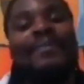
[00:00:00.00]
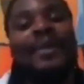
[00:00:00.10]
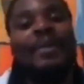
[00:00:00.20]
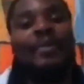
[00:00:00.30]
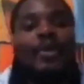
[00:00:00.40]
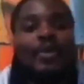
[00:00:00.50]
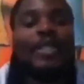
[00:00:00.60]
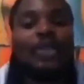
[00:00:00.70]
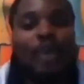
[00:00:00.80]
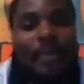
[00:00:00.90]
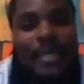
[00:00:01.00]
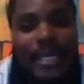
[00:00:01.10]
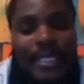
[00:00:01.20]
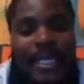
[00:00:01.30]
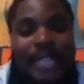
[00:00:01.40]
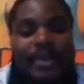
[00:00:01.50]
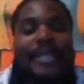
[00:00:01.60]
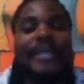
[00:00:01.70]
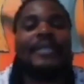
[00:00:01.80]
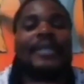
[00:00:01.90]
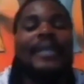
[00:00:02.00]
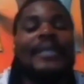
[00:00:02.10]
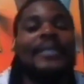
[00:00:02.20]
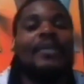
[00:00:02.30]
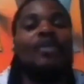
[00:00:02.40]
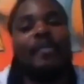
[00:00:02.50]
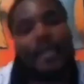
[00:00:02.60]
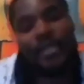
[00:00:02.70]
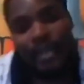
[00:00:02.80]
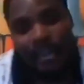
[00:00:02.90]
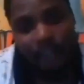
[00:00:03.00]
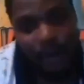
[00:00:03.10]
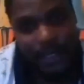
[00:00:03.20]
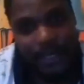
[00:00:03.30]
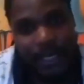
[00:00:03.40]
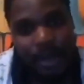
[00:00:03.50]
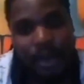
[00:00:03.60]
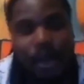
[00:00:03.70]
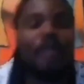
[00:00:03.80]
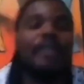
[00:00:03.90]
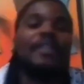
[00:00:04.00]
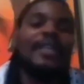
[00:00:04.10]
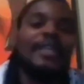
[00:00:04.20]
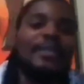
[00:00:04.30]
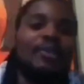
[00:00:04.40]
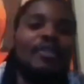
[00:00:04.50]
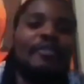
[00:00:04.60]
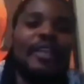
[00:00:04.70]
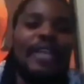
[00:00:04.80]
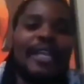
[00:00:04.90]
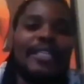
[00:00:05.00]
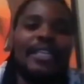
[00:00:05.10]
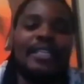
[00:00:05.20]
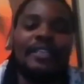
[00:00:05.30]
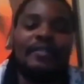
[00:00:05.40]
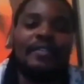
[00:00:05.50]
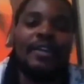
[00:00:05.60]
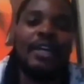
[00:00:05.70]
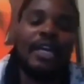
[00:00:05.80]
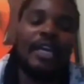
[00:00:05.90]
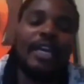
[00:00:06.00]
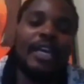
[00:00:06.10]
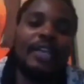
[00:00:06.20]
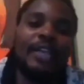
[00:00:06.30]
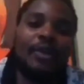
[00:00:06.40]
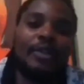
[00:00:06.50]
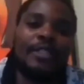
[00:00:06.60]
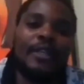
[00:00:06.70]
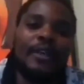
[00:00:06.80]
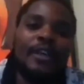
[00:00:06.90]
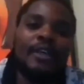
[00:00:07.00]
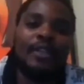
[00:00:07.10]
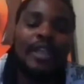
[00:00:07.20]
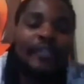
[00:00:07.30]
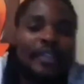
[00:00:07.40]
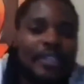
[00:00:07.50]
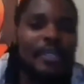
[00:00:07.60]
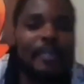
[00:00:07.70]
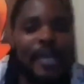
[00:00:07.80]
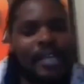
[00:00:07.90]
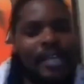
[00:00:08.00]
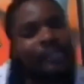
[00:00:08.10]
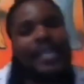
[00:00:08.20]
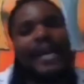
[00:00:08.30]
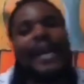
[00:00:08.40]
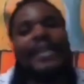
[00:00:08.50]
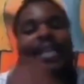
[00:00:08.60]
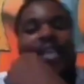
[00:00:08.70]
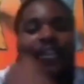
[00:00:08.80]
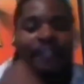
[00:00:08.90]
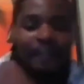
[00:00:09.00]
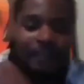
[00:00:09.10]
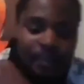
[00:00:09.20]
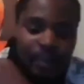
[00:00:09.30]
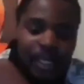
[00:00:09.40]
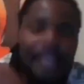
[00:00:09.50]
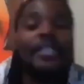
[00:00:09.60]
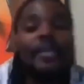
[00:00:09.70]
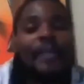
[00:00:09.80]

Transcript: Because what is omitted is actually the silencing of a particular voice or the silencing of an alternative thought. So, like, for instance, the Battle of Shangani, if it is a